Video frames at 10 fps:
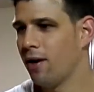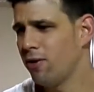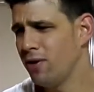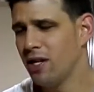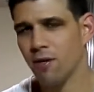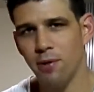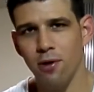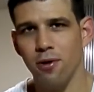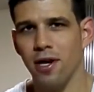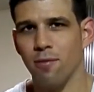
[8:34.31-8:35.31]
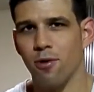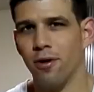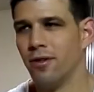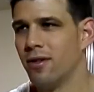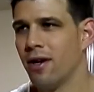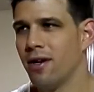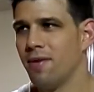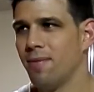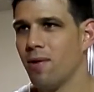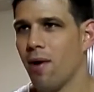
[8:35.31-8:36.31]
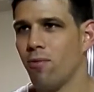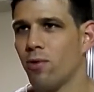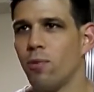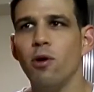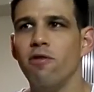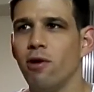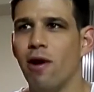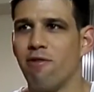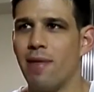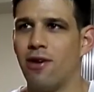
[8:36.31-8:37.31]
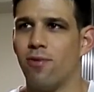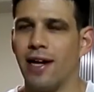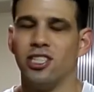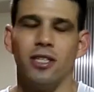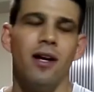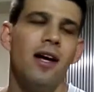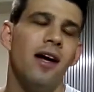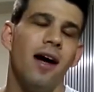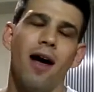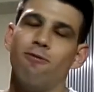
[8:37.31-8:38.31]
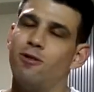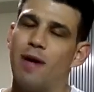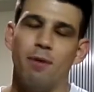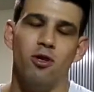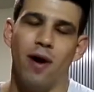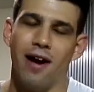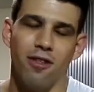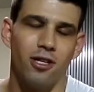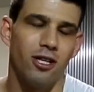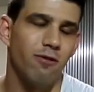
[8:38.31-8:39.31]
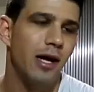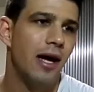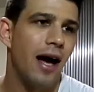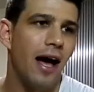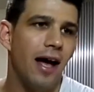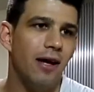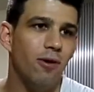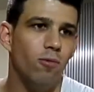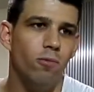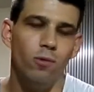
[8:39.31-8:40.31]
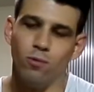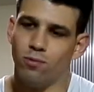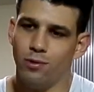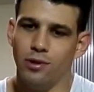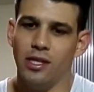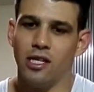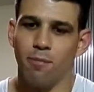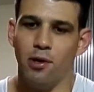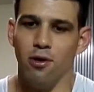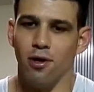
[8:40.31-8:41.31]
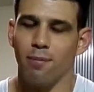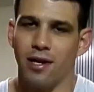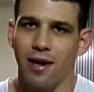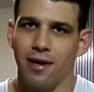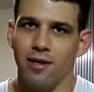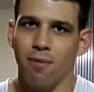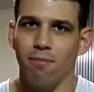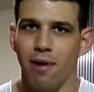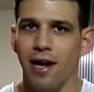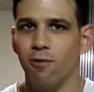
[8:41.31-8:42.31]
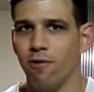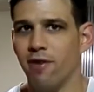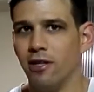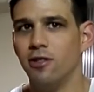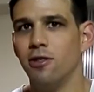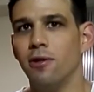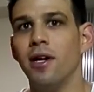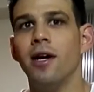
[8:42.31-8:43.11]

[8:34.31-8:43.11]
need a computer anymore. We're moving away from that direction. I was maybe too ahead of the curve. I need a computer. I'm going to end up buying one very soon.